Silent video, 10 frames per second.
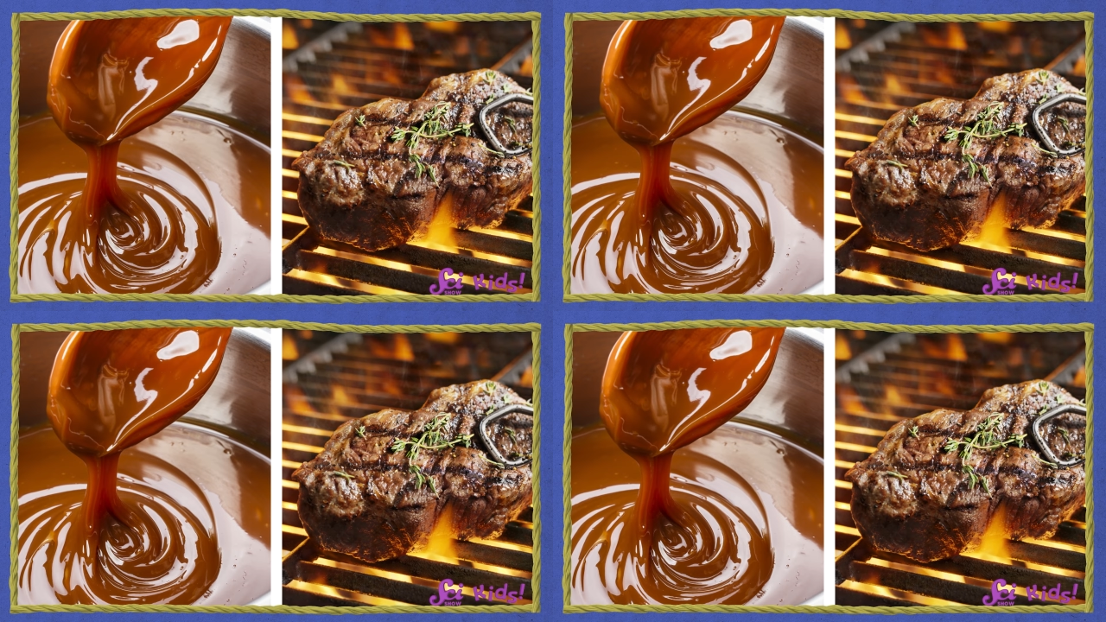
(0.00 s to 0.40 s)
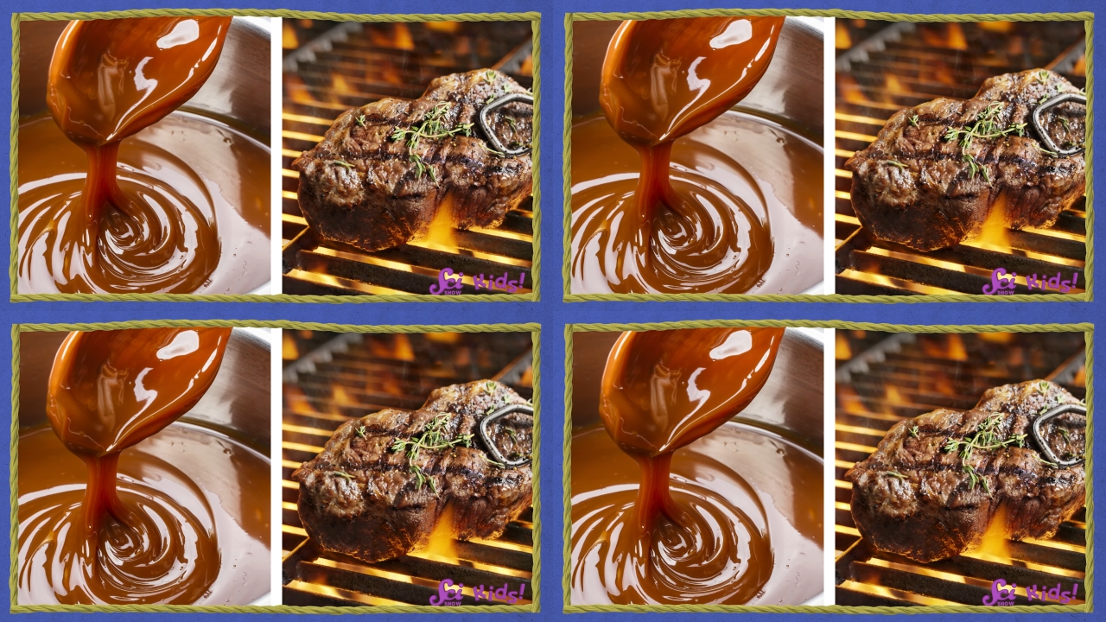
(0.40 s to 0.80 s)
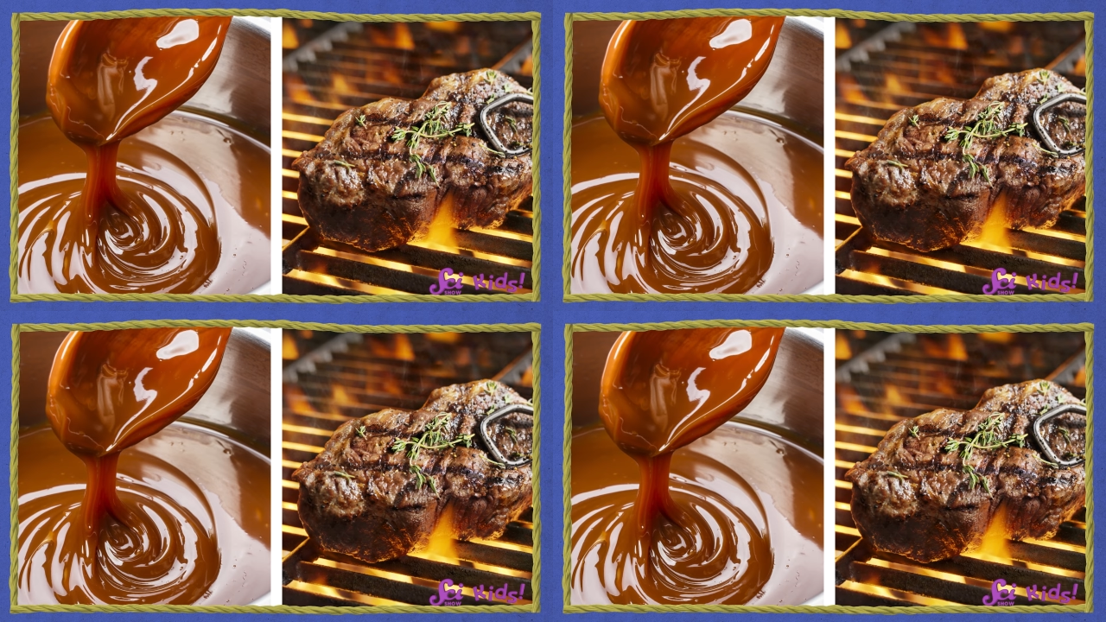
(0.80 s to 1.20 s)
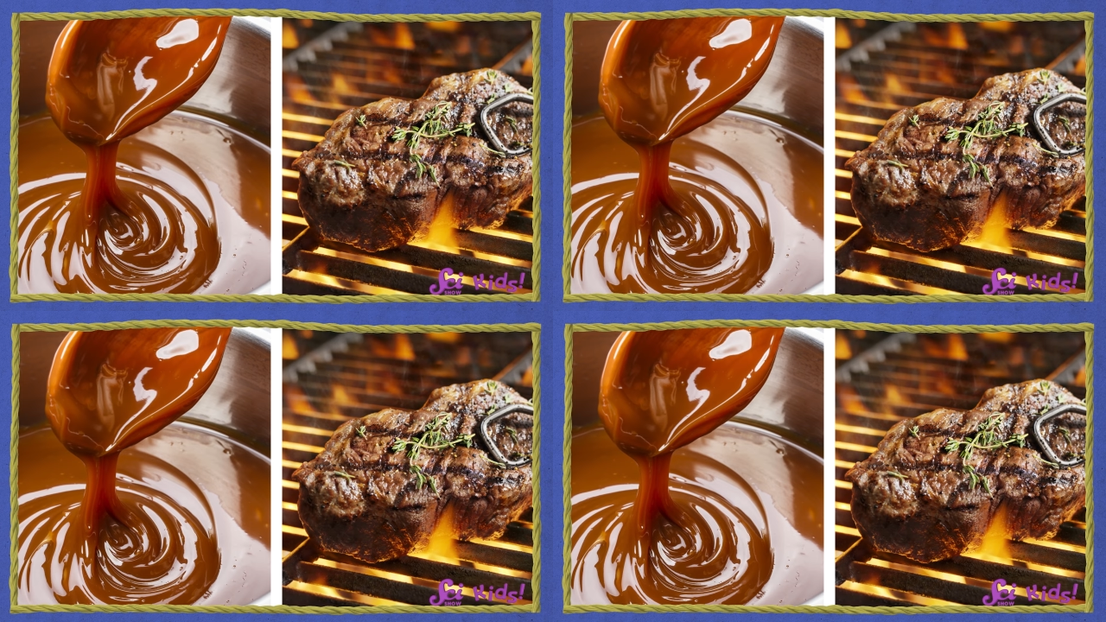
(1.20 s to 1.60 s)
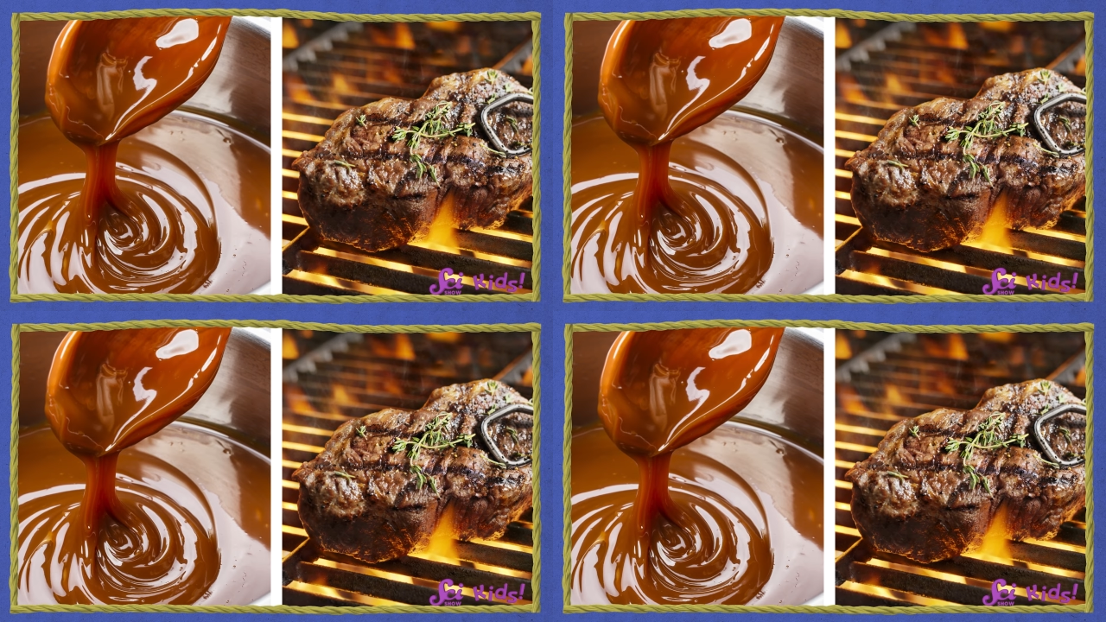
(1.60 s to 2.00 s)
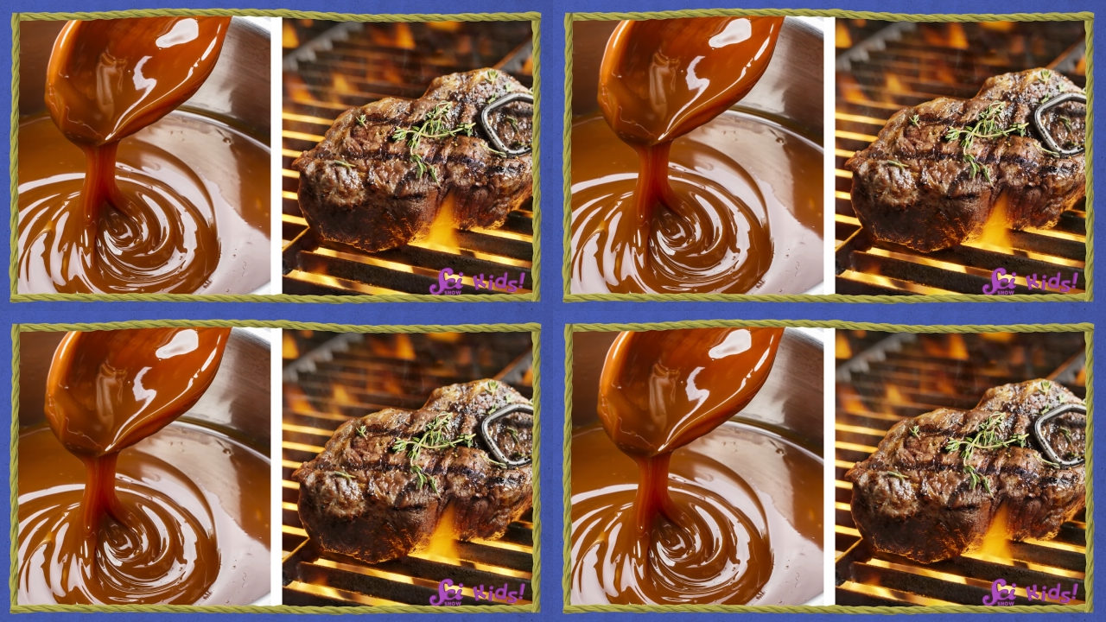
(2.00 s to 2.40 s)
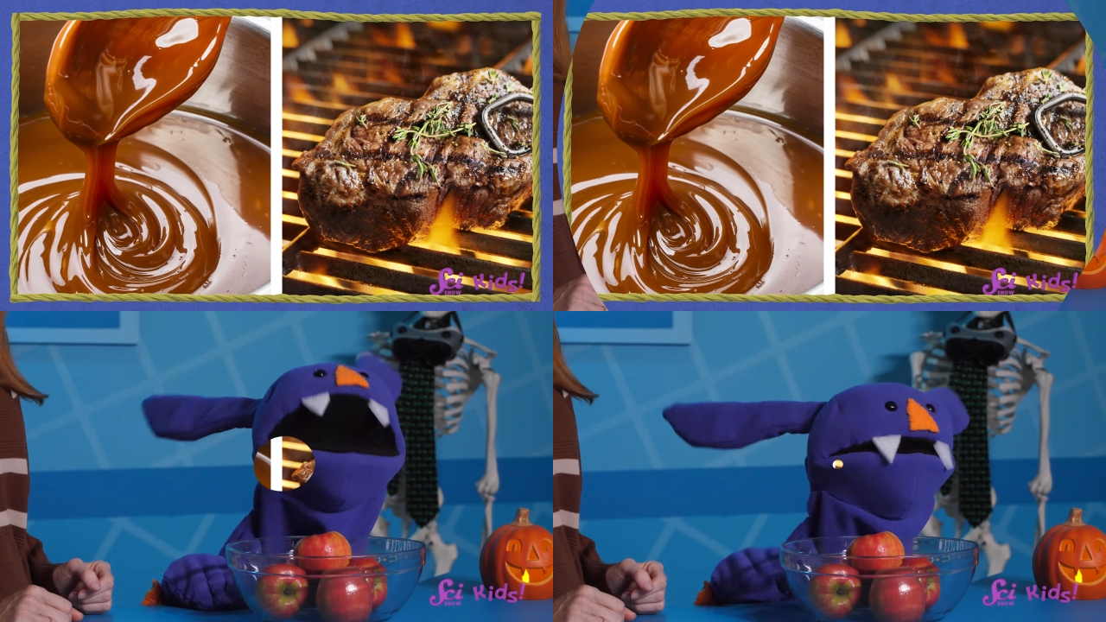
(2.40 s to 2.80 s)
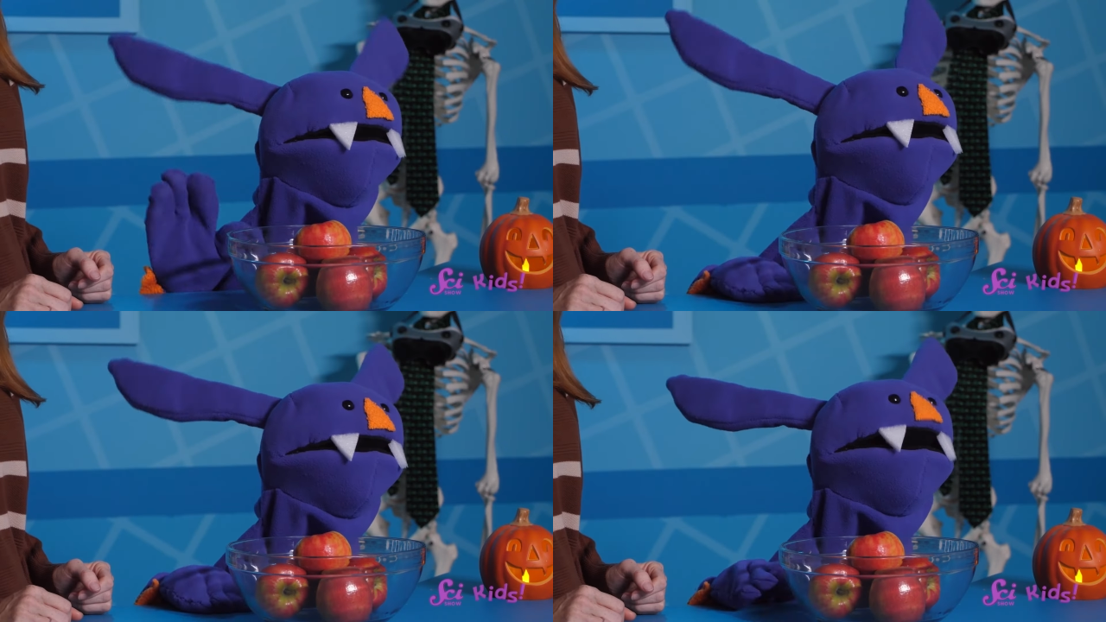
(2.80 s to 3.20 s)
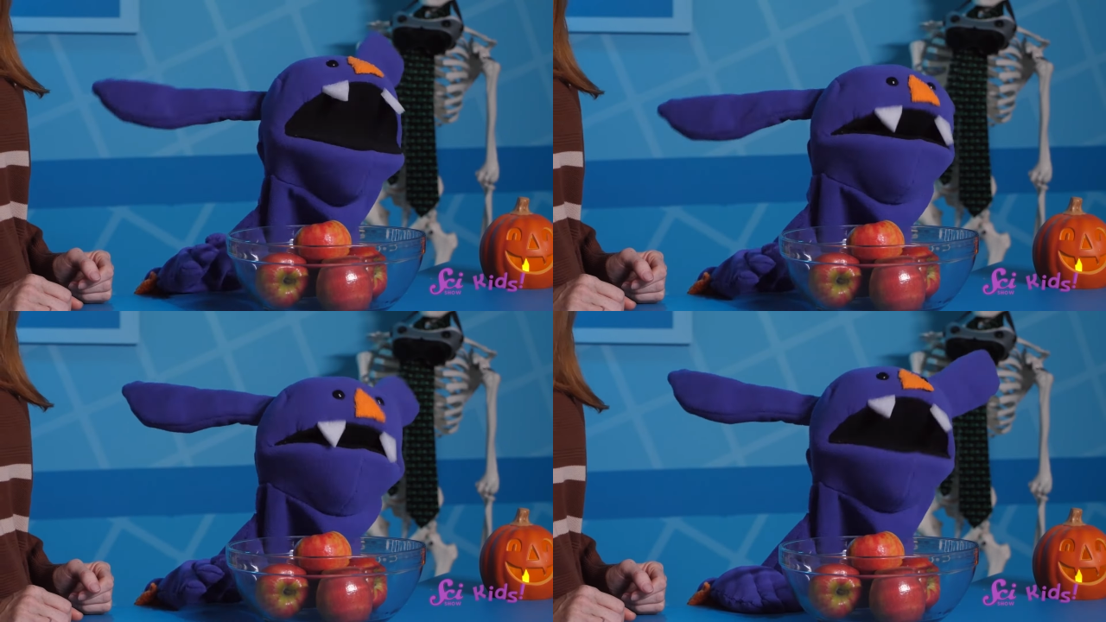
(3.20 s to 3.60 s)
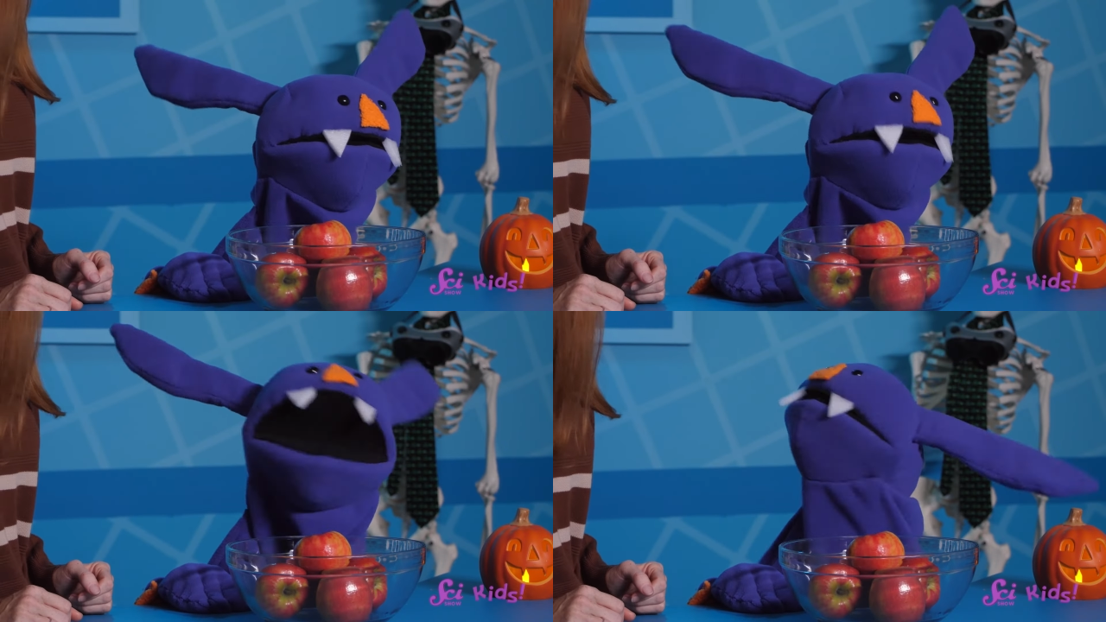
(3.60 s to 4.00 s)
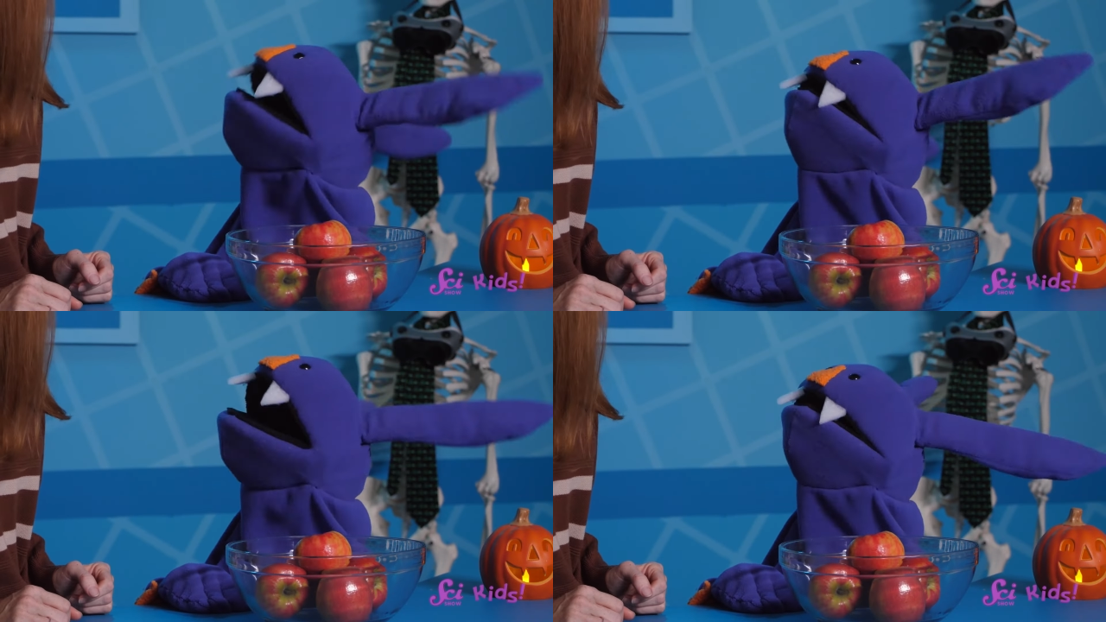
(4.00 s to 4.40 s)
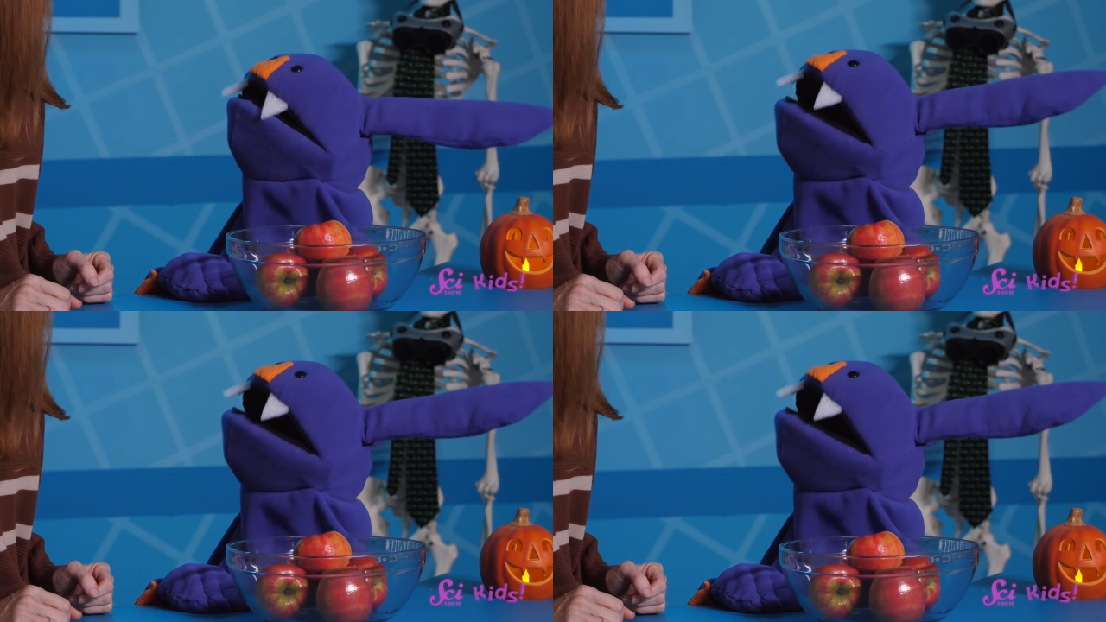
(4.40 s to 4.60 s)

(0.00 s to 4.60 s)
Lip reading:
[unreadable: no face in view]